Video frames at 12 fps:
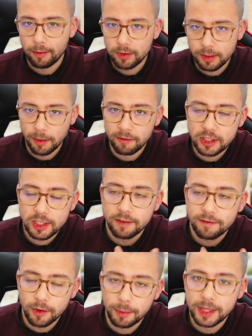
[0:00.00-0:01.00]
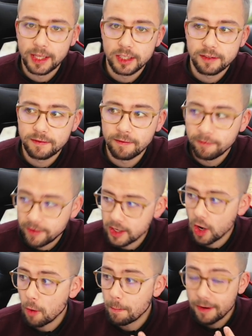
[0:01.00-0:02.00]
because I'm obviously filming this
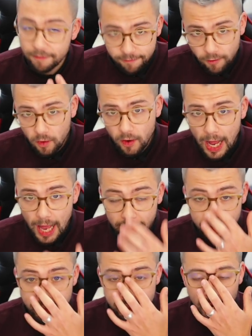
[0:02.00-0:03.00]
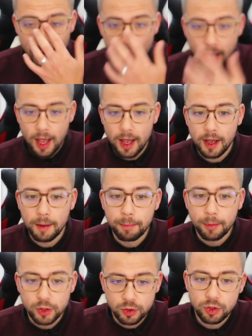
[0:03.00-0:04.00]
video beforehand.
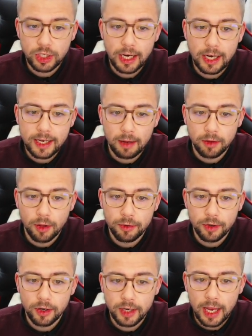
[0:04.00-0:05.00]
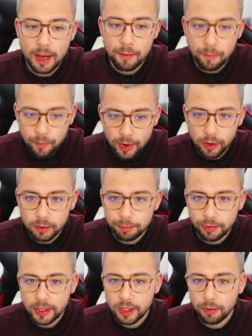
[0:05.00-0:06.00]
But as soon as you get it downloaded, it will
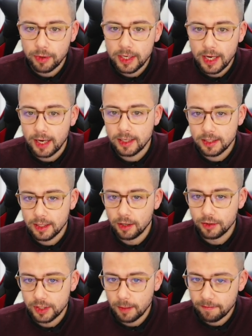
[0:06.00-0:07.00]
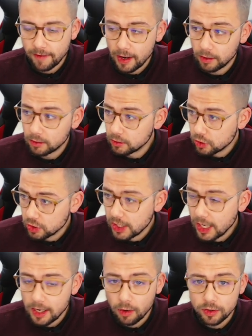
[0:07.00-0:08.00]
bring you a nice little zip file. Just
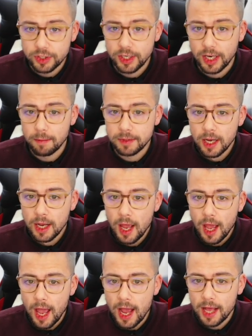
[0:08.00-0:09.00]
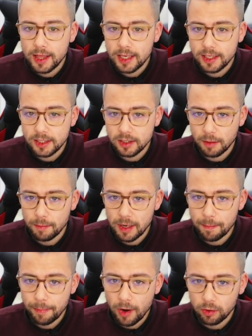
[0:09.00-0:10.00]
get it unzipped. This is the
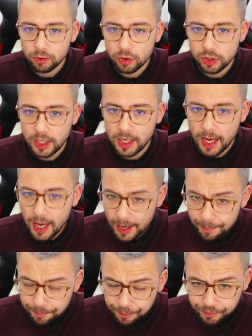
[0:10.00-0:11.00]
minimum poll just in here.